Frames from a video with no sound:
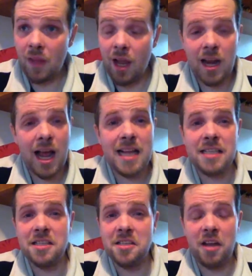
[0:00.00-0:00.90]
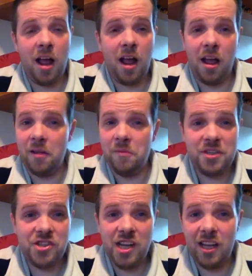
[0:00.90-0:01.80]
It has the
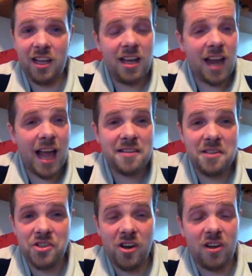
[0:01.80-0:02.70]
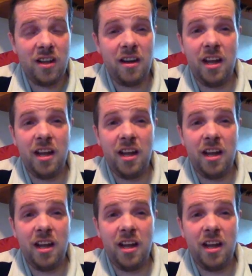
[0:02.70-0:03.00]
chili, it has the chocolate,